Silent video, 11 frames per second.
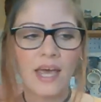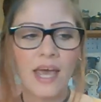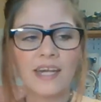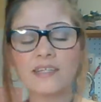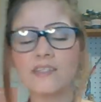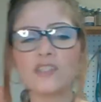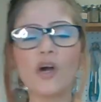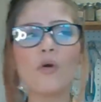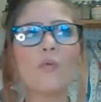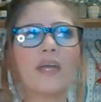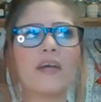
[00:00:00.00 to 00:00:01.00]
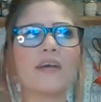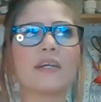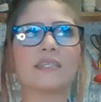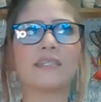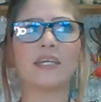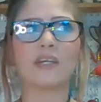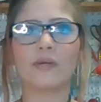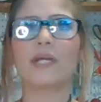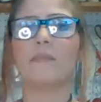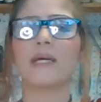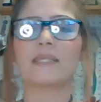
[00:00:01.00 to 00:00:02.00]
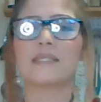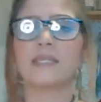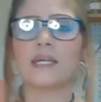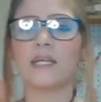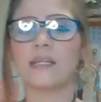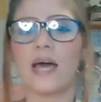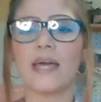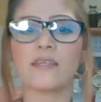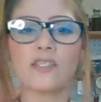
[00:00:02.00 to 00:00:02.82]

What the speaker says: and it's so weird. It's like great minds think alike.